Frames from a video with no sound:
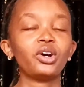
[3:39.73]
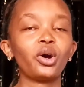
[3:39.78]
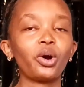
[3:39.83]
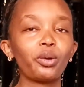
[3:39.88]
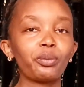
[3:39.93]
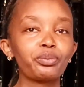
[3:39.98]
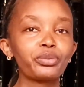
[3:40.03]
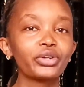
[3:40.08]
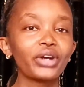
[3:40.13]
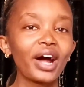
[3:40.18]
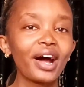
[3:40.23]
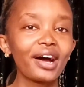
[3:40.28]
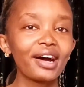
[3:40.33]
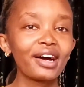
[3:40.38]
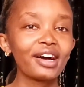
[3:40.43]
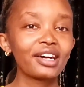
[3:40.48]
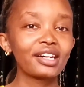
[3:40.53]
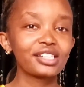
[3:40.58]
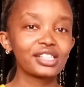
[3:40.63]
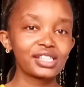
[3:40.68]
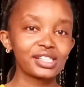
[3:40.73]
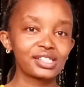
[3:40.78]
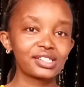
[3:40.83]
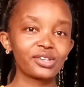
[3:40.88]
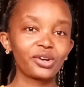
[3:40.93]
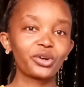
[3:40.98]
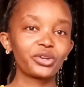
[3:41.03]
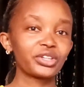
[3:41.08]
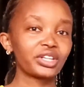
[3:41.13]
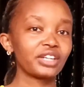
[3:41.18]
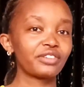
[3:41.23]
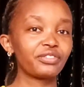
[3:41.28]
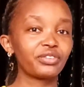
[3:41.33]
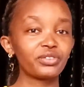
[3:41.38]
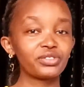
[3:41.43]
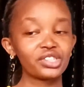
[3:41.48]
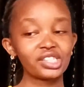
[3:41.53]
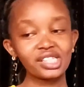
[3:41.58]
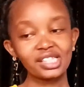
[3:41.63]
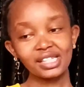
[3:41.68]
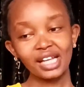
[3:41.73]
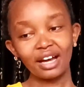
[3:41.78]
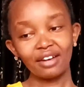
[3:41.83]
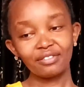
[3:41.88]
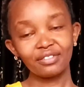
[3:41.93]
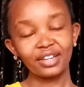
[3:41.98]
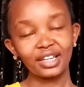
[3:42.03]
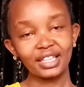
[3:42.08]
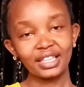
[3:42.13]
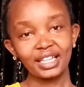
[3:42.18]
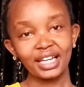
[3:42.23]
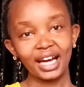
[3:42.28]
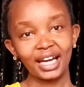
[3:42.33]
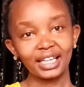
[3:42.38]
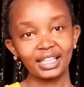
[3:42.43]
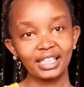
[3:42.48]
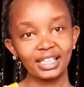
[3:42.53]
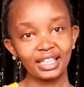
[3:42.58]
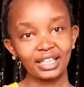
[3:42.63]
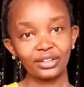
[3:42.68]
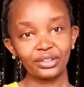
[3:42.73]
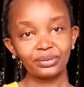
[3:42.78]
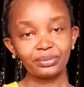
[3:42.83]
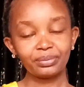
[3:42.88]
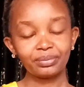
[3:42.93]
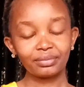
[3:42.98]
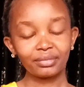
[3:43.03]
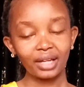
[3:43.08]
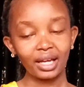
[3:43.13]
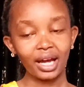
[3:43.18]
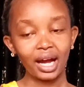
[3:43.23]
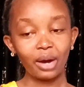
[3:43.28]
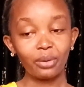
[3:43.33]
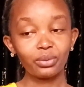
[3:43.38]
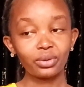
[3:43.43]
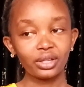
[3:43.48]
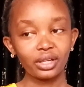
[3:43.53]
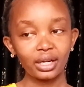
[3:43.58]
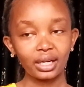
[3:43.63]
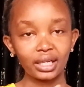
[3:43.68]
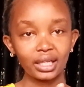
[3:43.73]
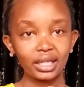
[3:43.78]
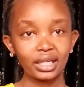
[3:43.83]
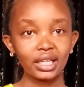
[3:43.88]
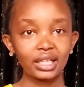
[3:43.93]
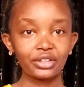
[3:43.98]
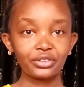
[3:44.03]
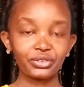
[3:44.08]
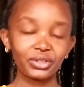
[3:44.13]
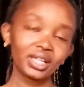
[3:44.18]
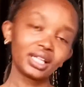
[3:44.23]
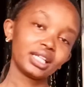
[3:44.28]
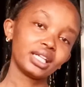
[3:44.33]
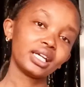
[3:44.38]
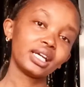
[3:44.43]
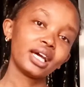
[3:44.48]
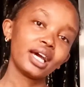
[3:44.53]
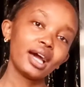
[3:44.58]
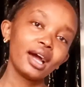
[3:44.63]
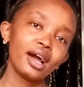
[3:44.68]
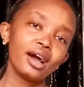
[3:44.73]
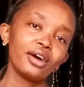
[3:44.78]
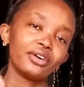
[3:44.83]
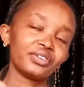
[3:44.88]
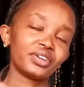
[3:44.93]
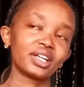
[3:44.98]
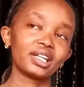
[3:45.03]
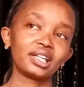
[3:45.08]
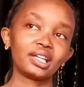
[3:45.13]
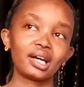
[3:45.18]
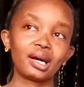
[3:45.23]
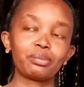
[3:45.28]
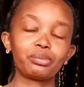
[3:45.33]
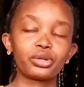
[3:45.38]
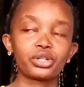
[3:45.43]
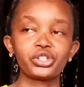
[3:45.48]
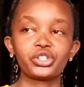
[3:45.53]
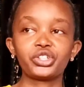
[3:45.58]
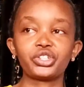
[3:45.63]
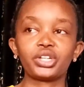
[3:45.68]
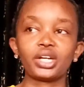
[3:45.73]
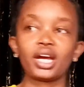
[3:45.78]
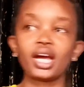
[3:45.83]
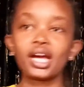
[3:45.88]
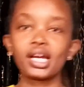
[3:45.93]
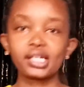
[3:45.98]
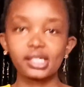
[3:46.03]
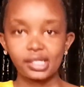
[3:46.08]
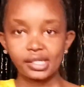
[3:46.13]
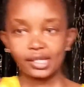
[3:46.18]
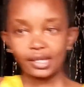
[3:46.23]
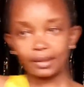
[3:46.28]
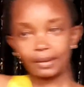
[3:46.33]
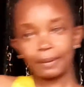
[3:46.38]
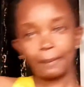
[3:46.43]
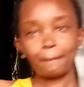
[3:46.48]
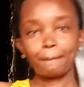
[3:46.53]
or prance, or if you just have any idea, I would really, really, really appreciate.